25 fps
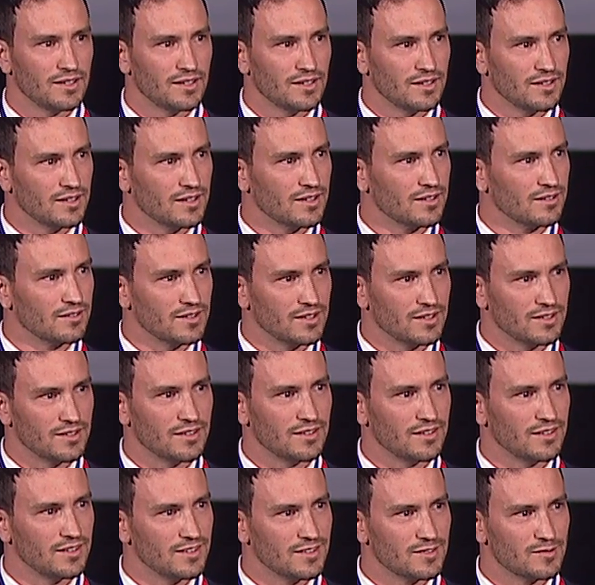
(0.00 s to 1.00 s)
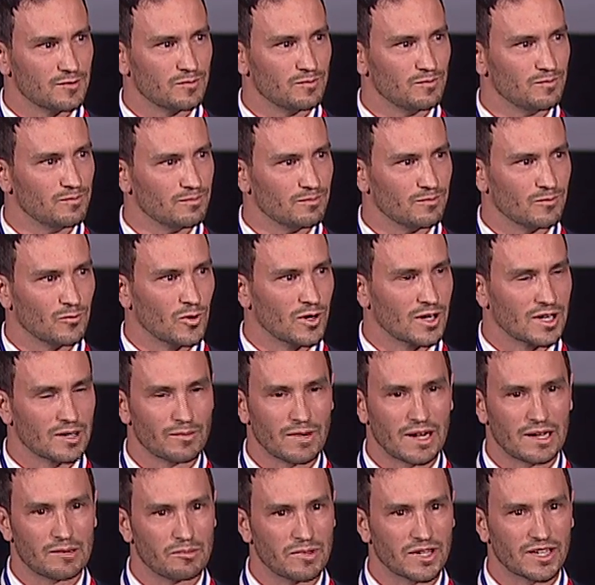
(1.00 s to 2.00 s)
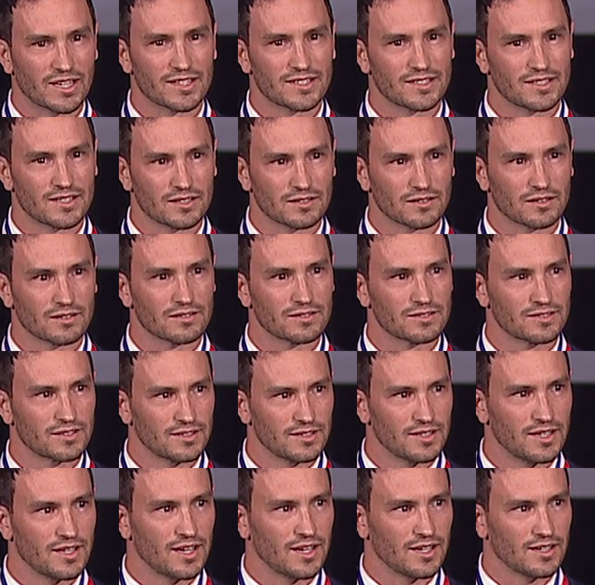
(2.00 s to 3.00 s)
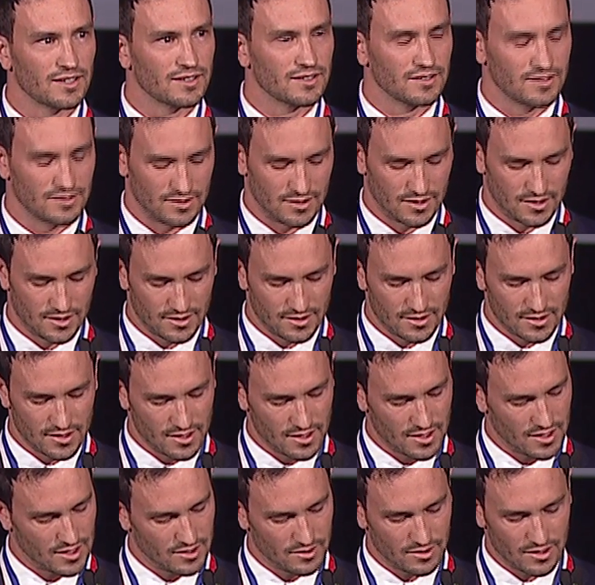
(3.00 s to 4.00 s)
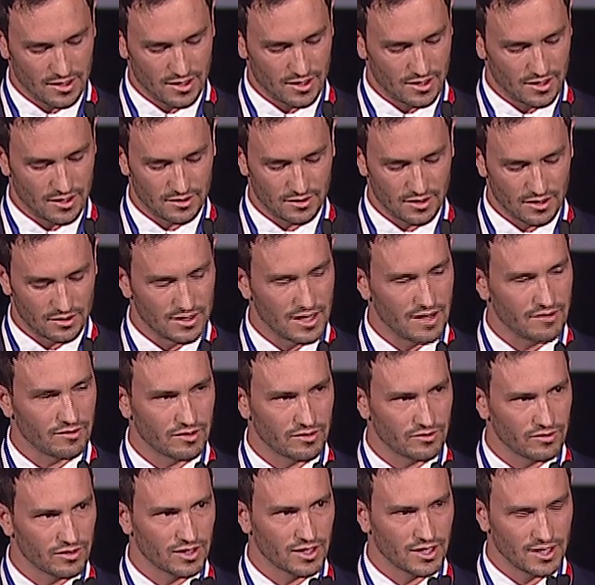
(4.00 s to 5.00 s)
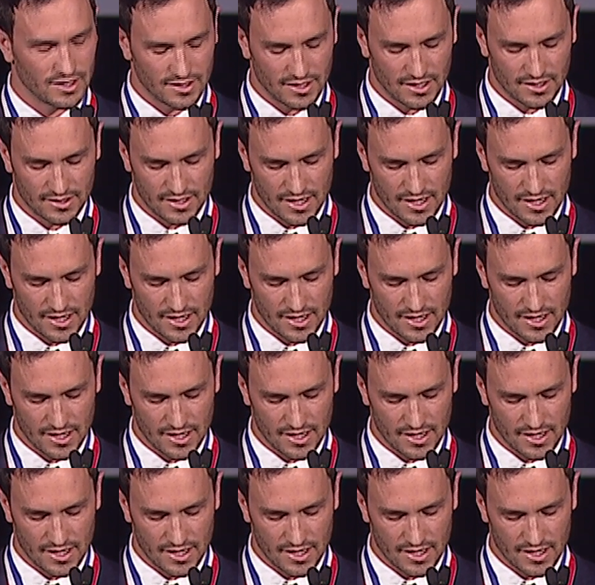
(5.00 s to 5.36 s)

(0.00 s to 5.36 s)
you know, he's one of my biggest heroes today, and I'll never forget that,